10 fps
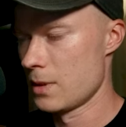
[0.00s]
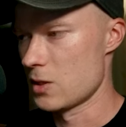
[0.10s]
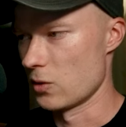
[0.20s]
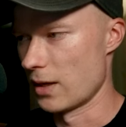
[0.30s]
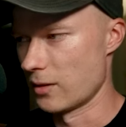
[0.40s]

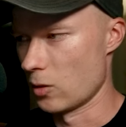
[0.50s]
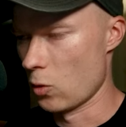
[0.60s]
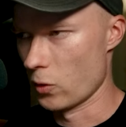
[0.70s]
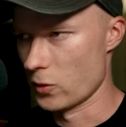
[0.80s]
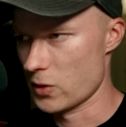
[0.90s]
so that the
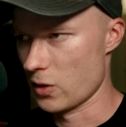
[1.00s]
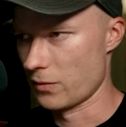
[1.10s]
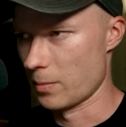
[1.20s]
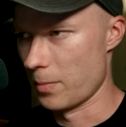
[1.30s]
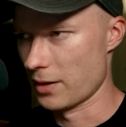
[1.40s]
corners
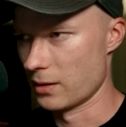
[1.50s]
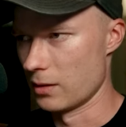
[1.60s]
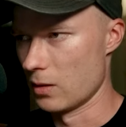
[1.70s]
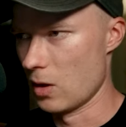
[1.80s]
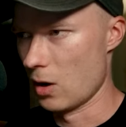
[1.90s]
of the
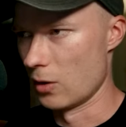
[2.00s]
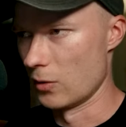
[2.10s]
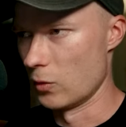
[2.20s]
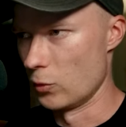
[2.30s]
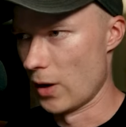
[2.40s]
button
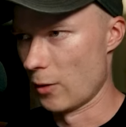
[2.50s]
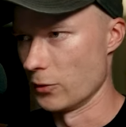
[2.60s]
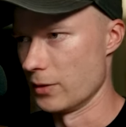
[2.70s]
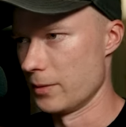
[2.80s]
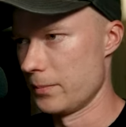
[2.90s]
are
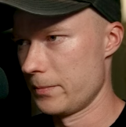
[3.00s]
round.